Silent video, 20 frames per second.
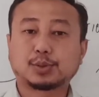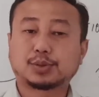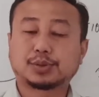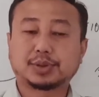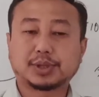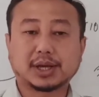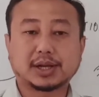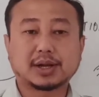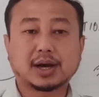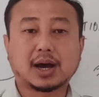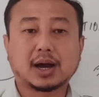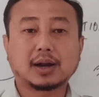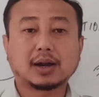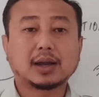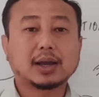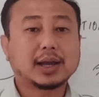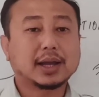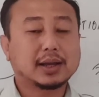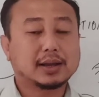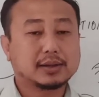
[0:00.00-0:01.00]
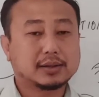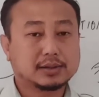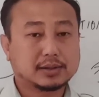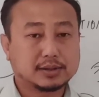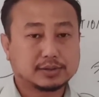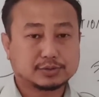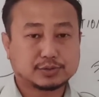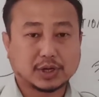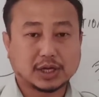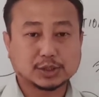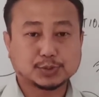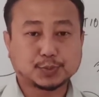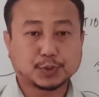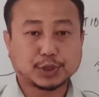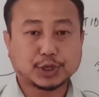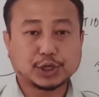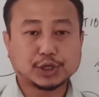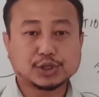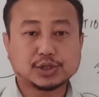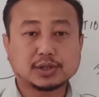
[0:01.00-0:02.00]
that are
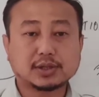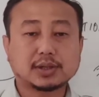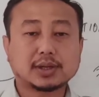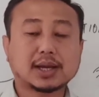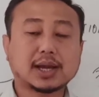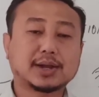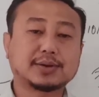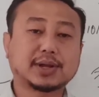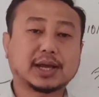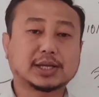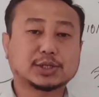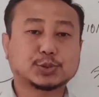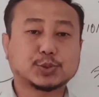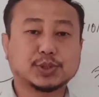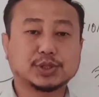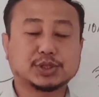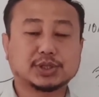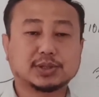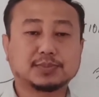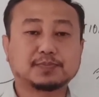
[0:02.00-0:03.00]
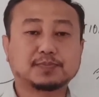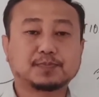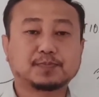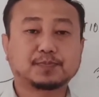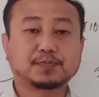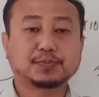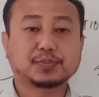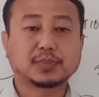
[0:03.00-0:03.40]
transportation and excretion.